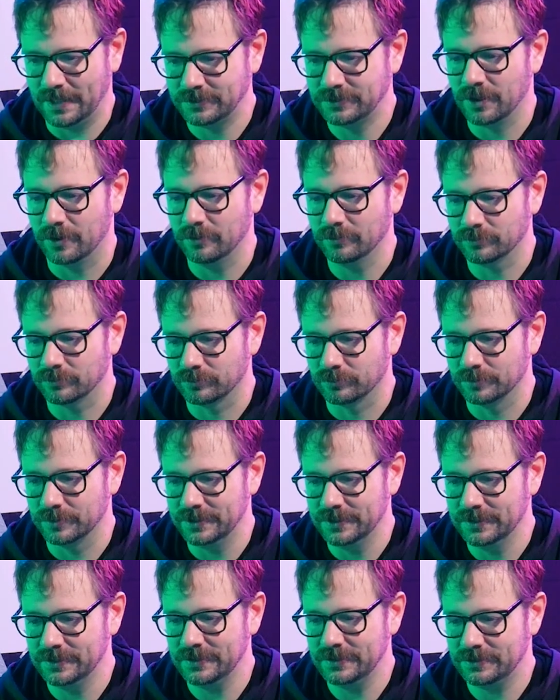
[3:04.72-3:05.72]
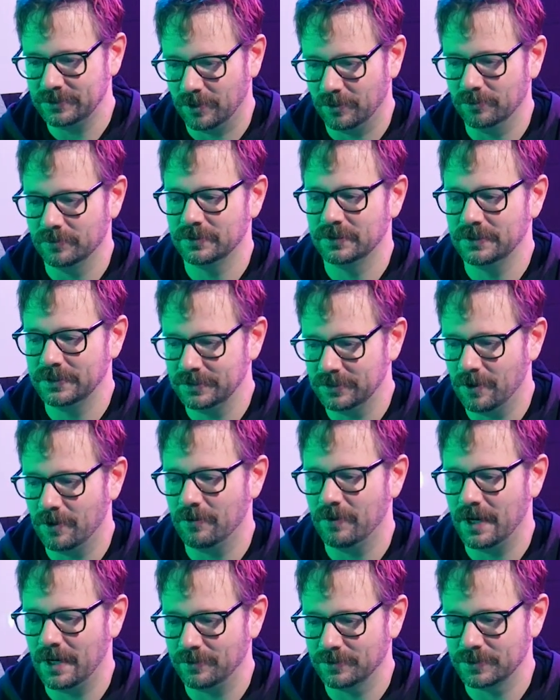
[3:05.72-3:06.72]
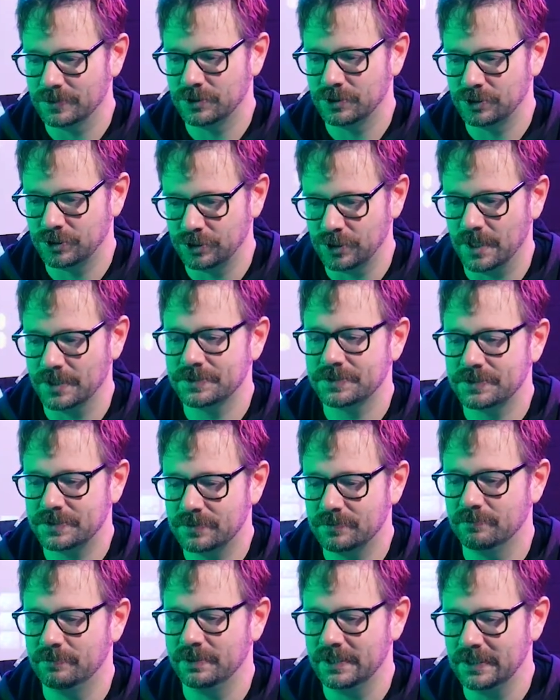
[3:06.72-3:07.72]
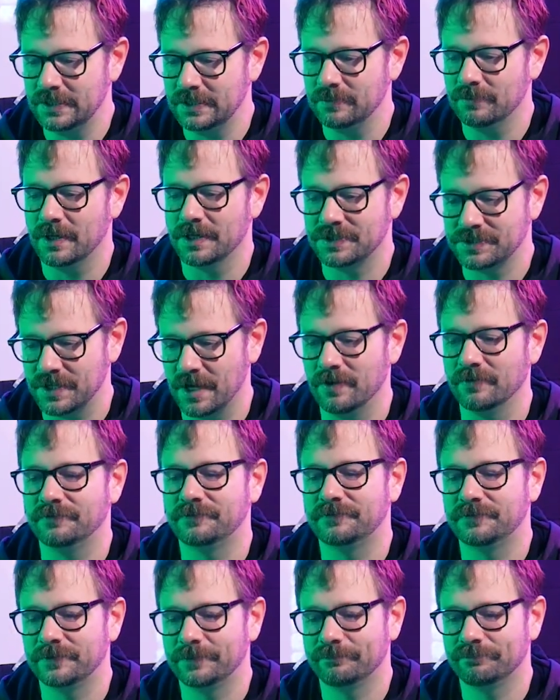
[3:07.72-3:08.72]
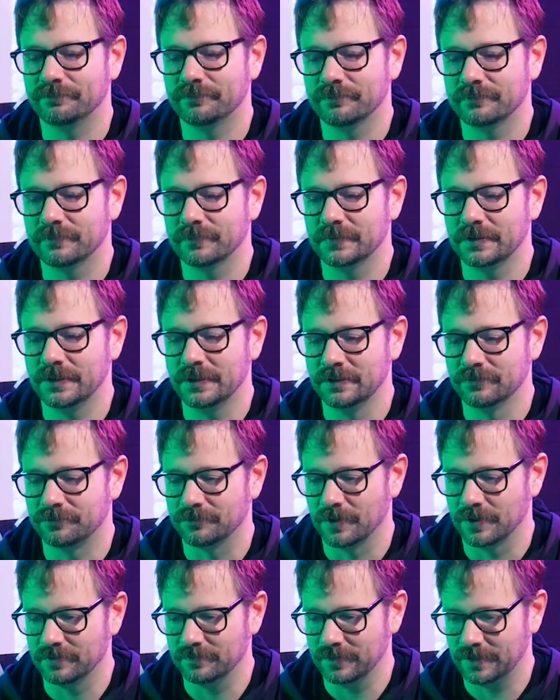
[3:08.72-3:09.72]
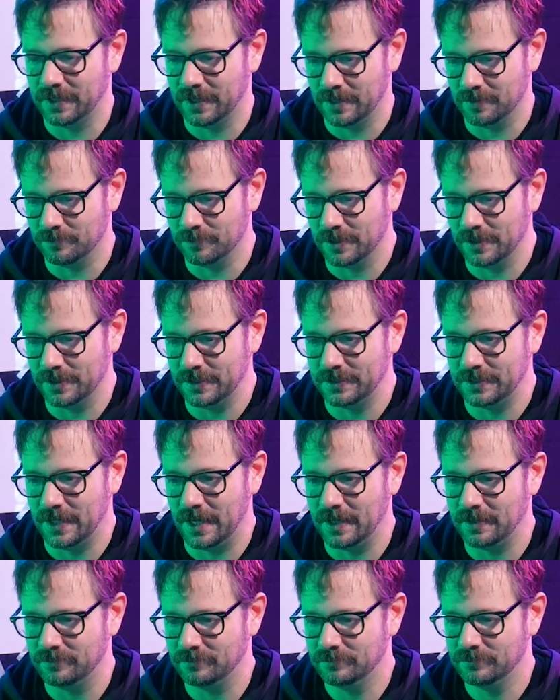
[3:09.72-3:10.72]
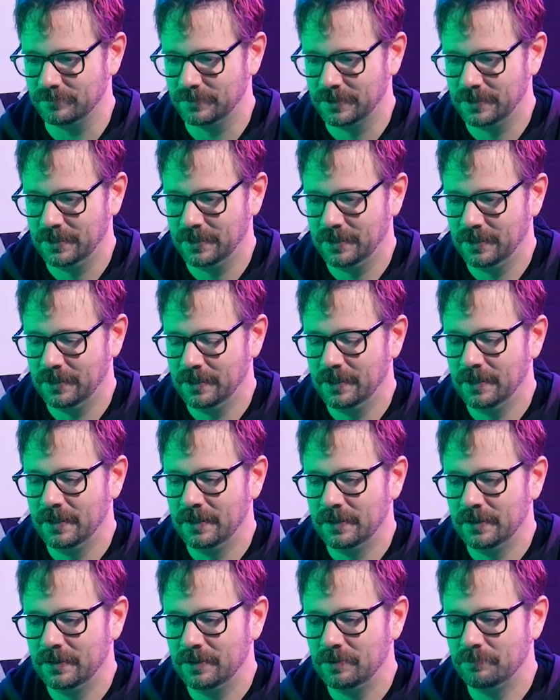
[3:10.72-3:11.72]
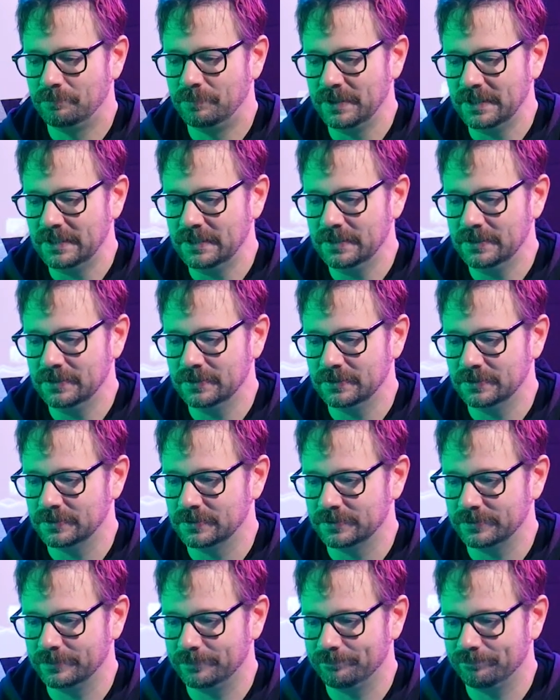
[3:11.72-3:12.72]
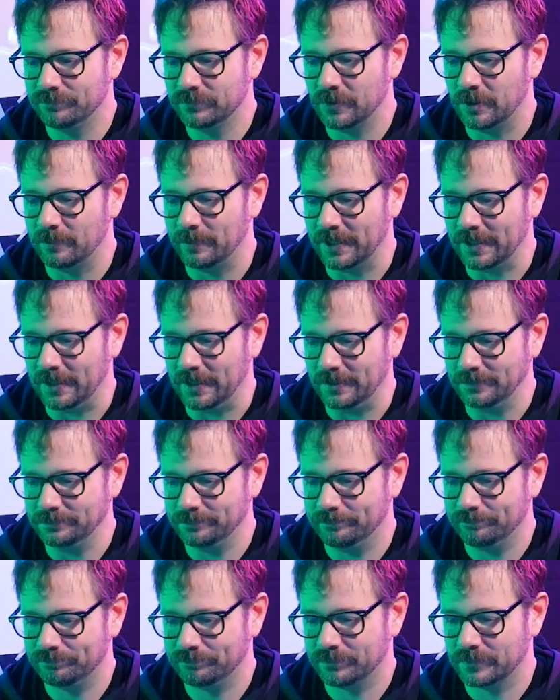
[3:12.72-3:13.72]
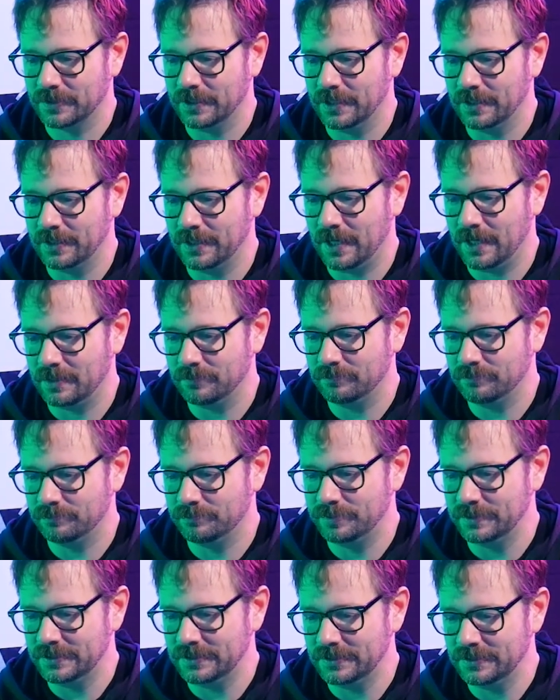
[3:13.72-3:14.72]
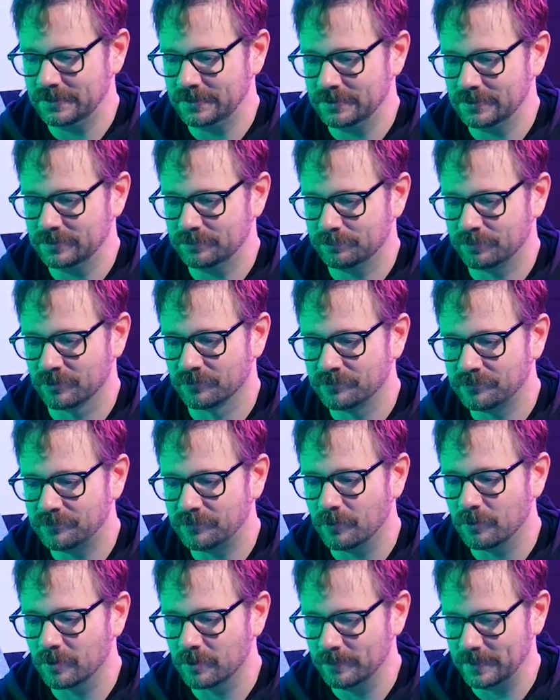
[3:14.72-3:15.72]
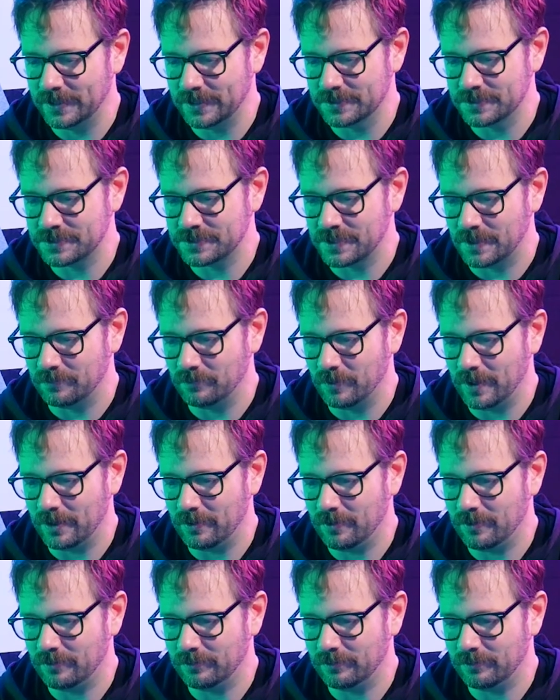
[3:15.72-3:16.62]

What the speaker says: don't really totally know how to just be myself in front of a camera and not be... Oh my god. And not be performing in some way.